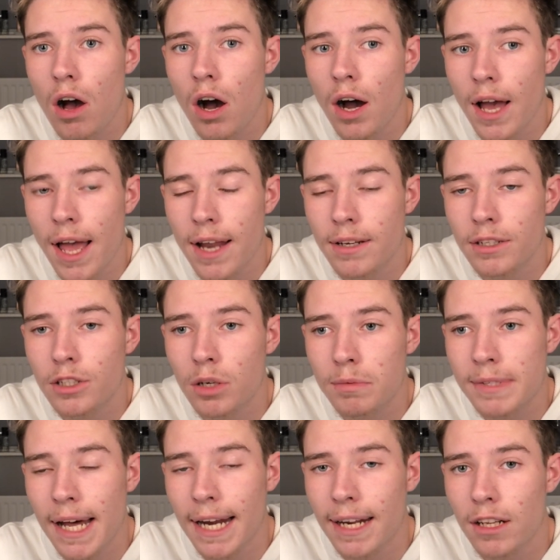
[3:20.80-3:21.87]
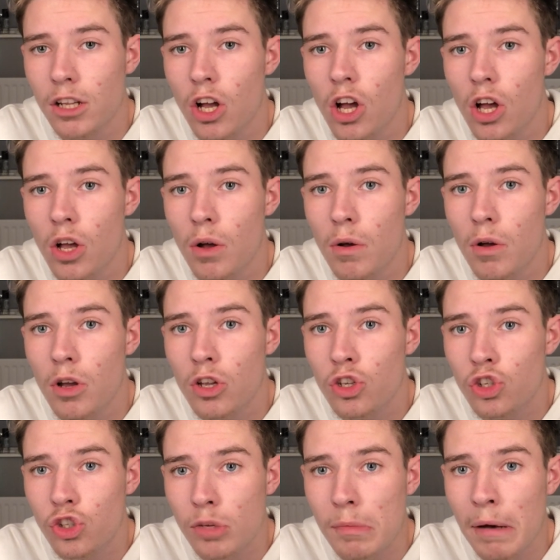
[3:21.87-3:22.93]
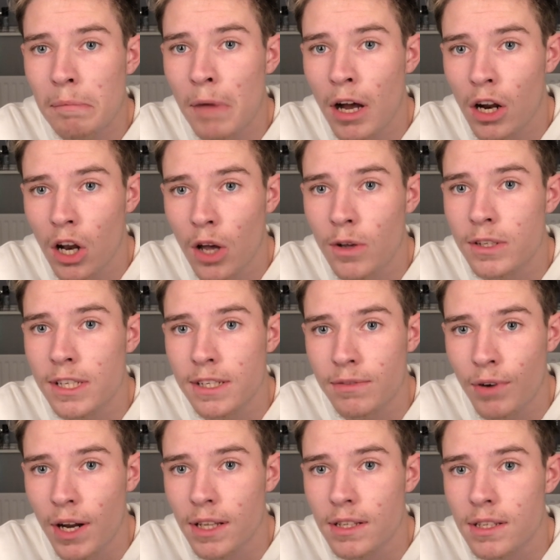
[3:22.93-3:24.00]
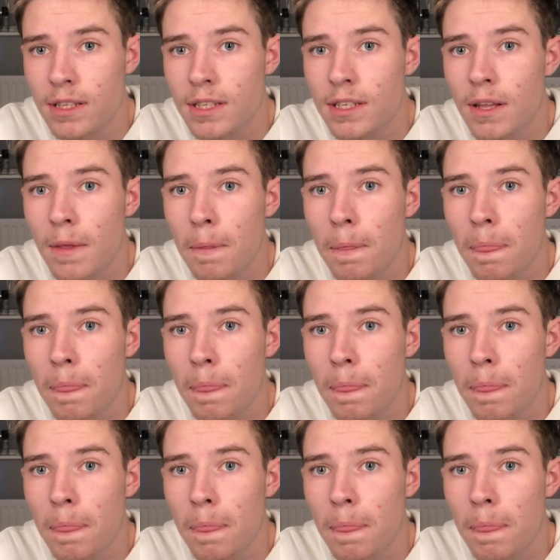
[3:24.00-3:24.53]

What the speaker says: I ended up telling some of my closest friends,